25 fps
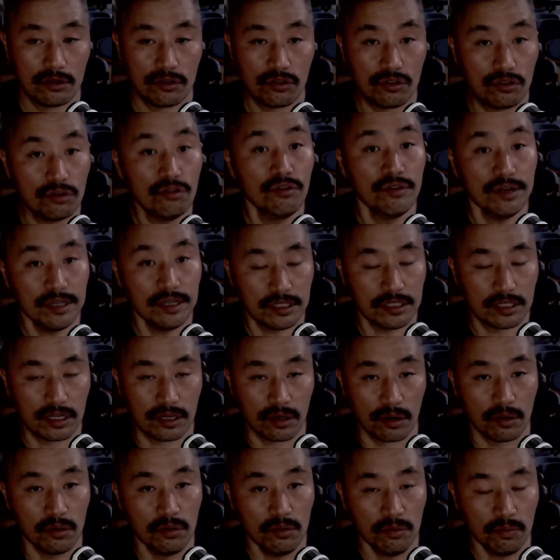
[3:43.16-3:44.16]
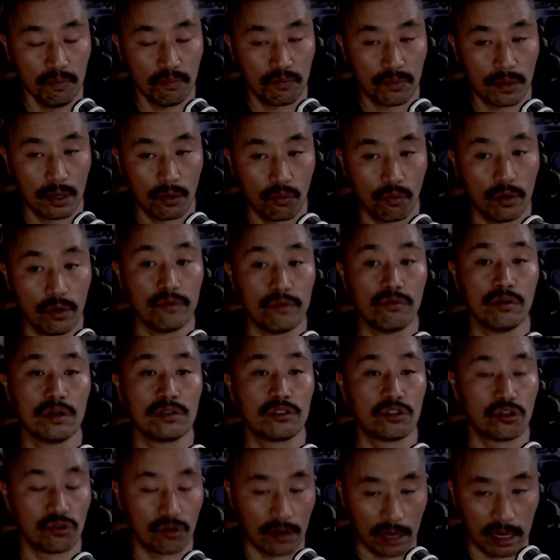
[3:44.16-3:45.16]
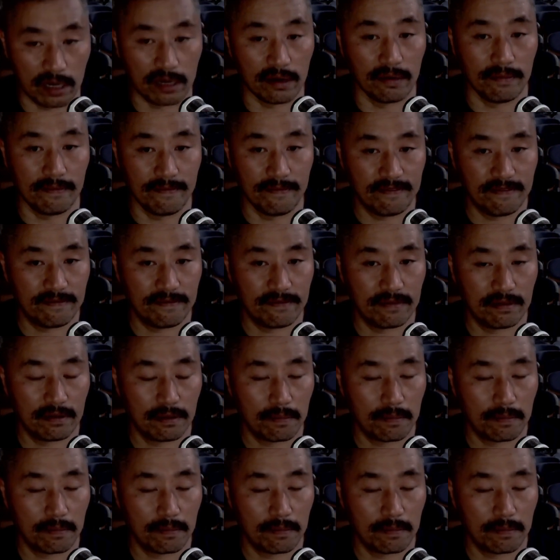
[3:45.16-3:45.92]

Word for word: Doing so we will triumph.